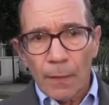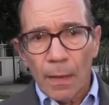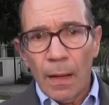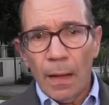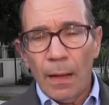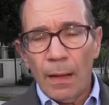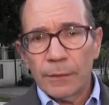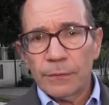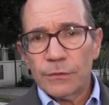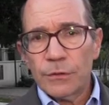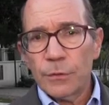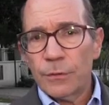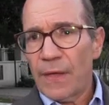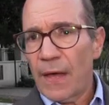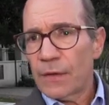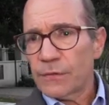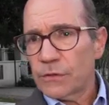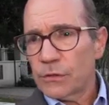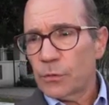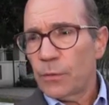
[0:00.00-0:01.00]

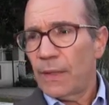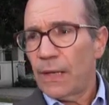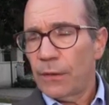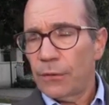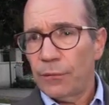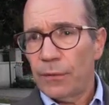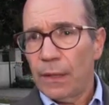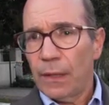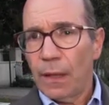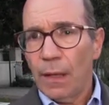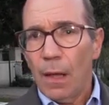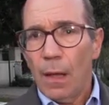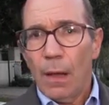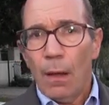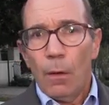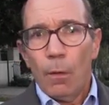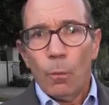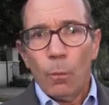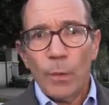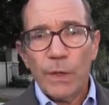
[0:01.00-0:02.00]
2023,
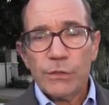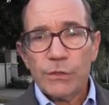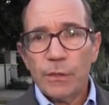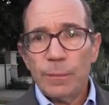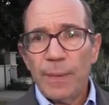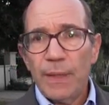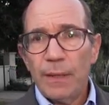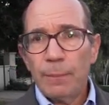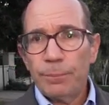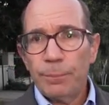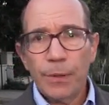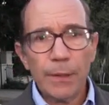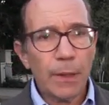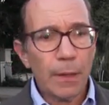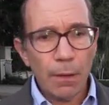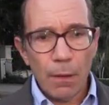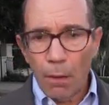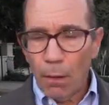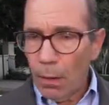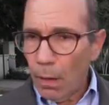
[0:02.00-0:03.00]
we should be
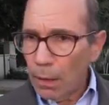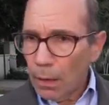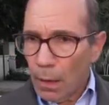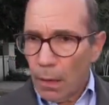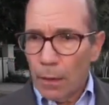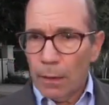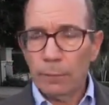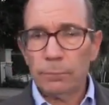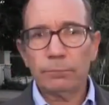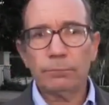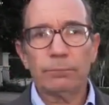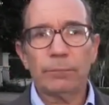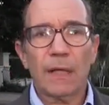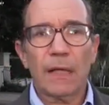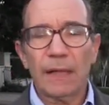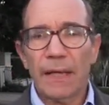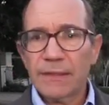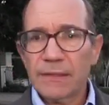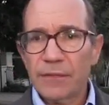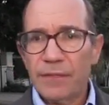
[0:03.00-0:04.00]
putting all our
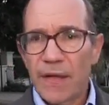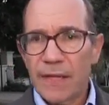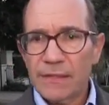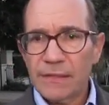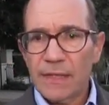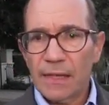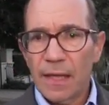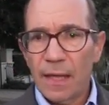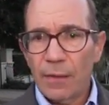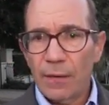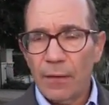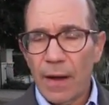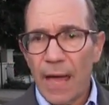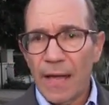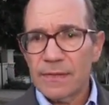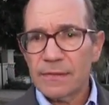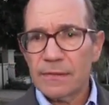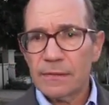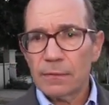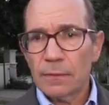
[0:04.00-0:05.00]
collective heads together as